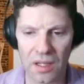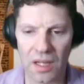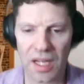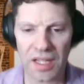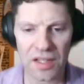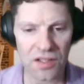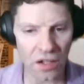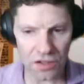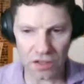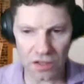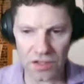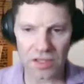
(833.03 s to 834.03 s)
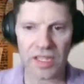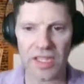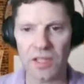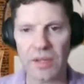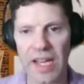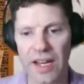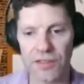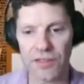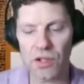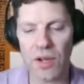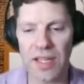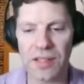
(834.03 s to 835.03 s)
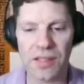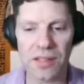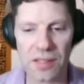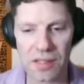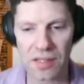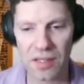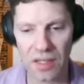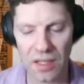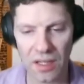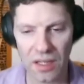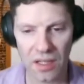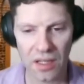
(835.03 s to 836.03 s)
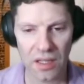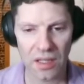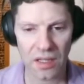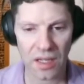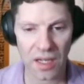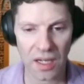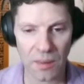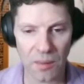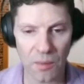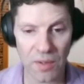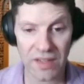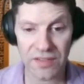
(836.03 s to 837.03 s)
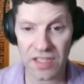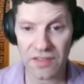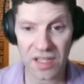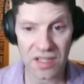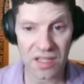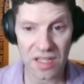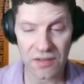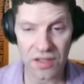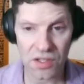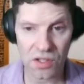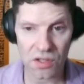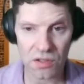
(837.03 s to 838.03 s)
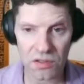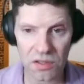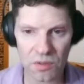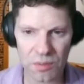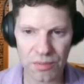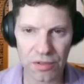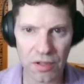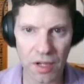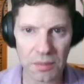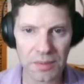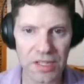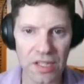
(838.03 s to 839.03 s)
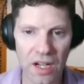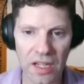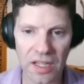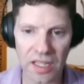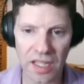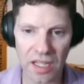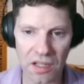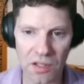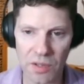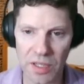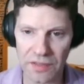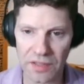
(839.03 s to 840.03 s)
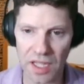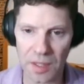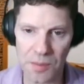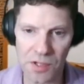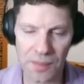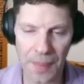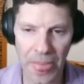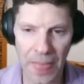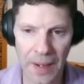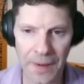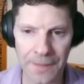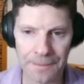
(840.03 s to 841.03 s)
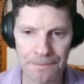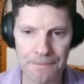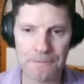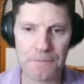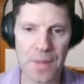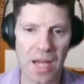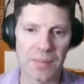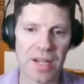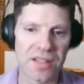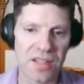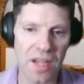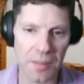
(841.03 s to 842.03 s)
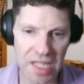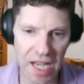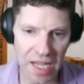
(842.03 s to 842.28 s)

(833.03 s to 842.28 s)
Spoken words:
And it's our turn to lead. We have 2 aces, and we have defense in every suit. We're probably not going to get our queen of clubs, as dummy's